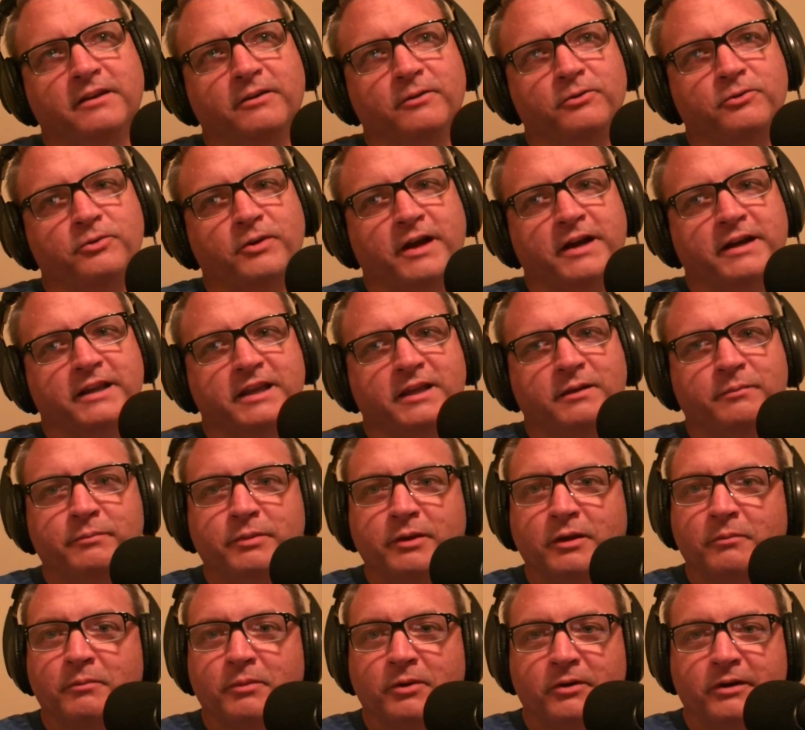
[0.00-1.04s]
trying to get
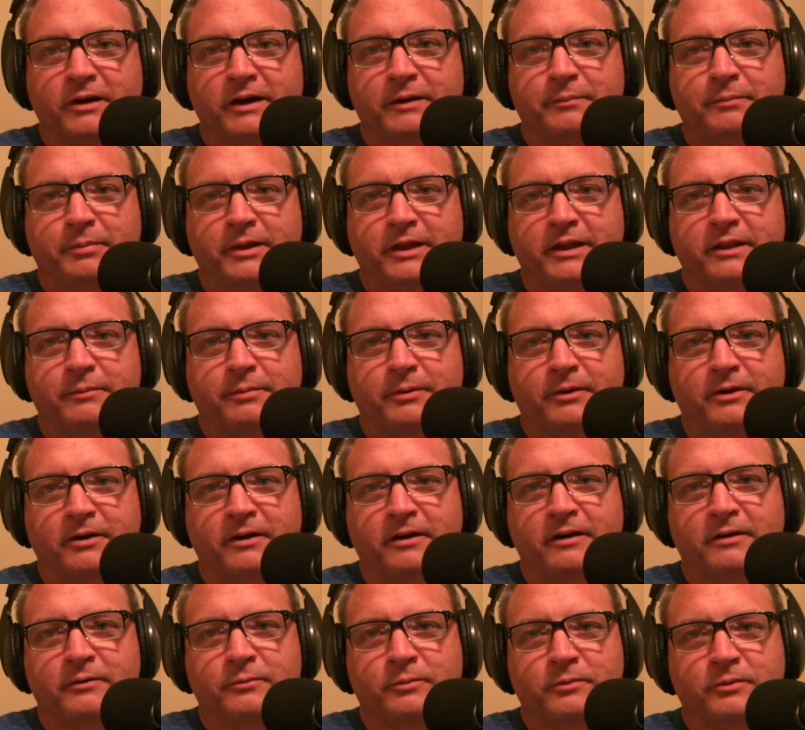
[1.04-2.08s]
Bill Murray to play the
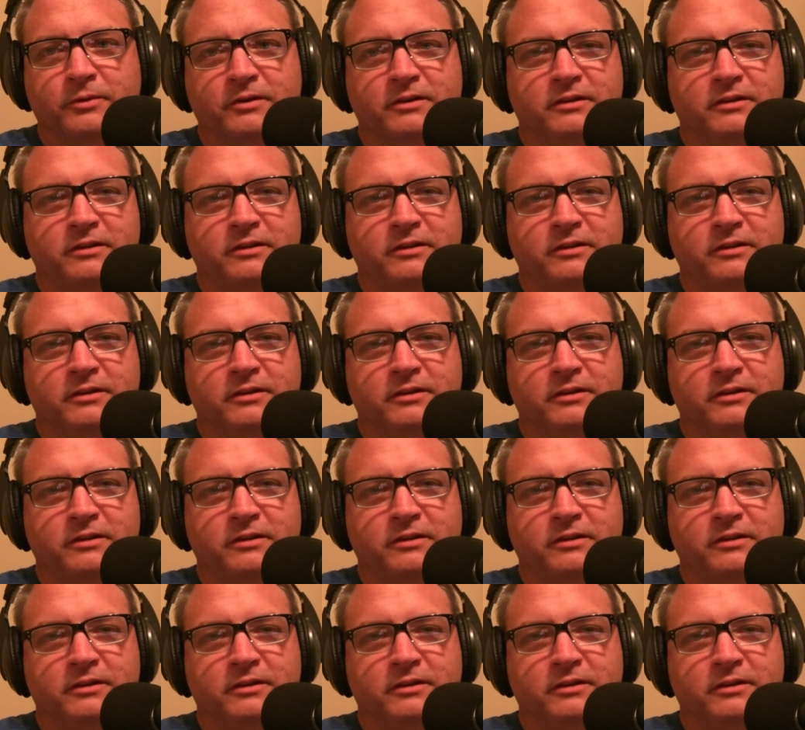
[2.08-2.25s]
part.